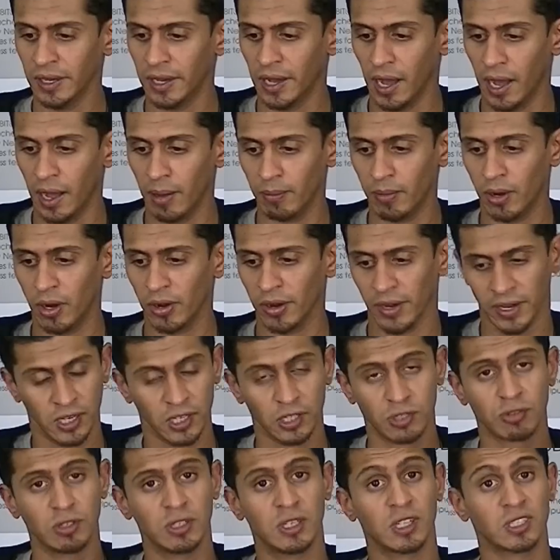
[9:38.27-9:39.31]
Um, our
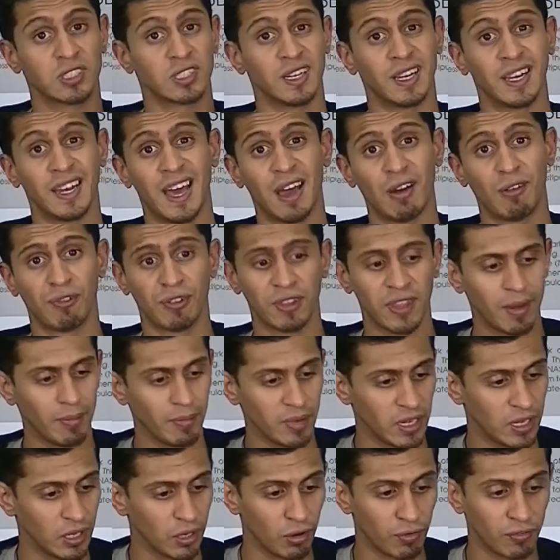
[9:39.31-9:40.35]
industry doesn't allow for that
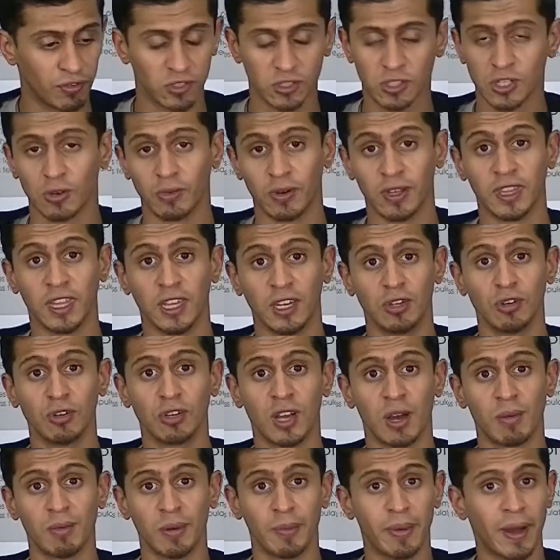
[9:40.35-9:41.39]
many offers, so when they do
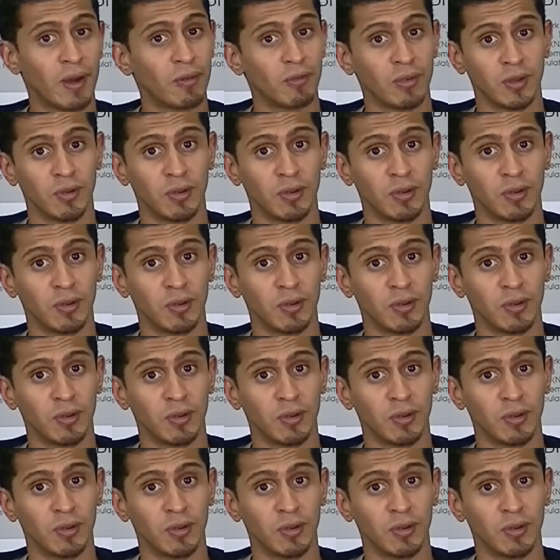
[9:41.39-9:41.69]
come about,